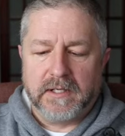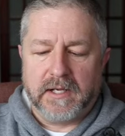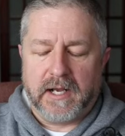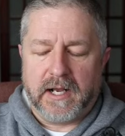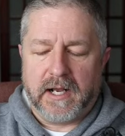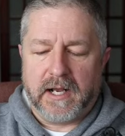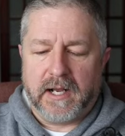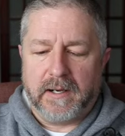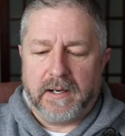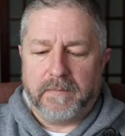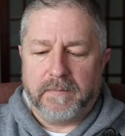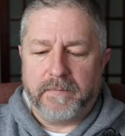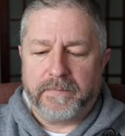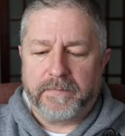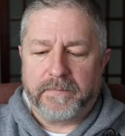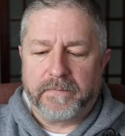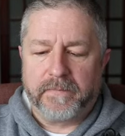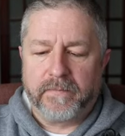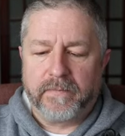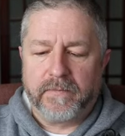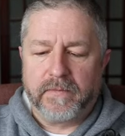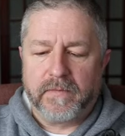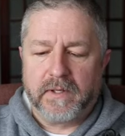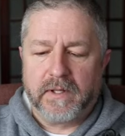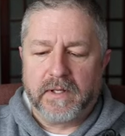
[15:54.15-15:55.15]
um,
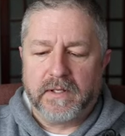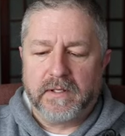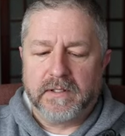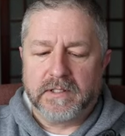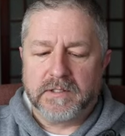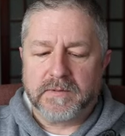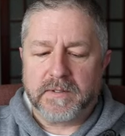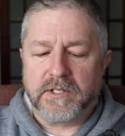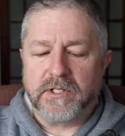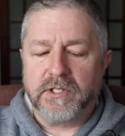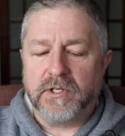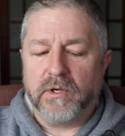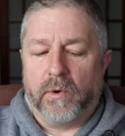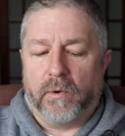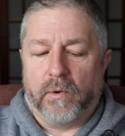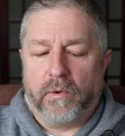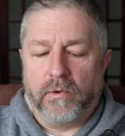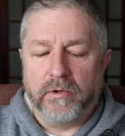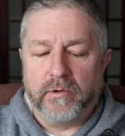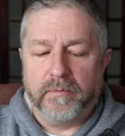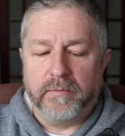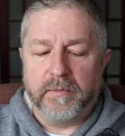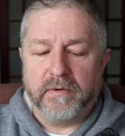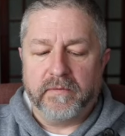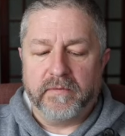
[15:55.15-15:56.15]
especially
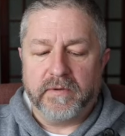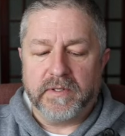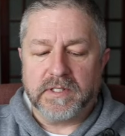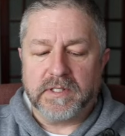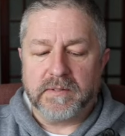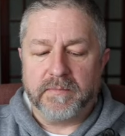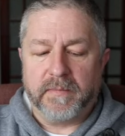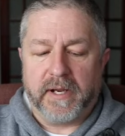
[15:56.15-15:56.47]
older movies,